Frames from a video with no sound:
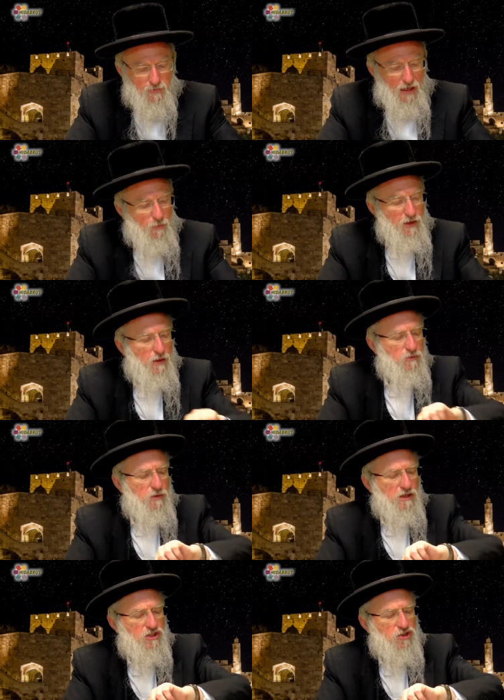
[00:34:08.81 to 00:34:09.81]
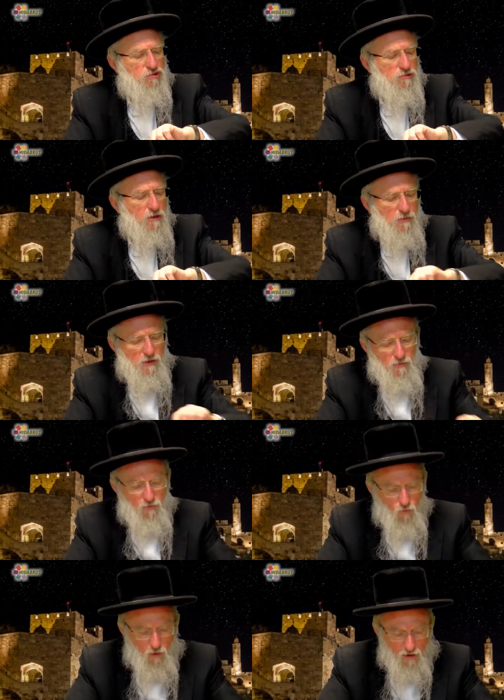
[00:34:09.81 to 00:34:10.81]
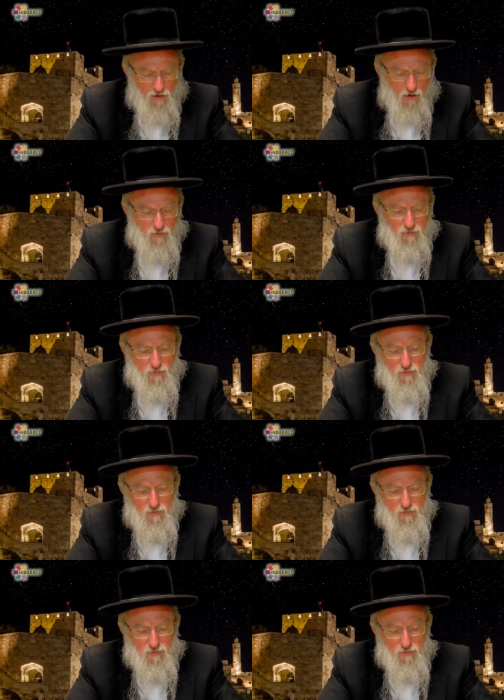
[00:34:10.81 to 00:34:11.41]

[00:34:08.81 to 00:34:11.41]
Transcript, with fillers: Now we come to an extremely well-known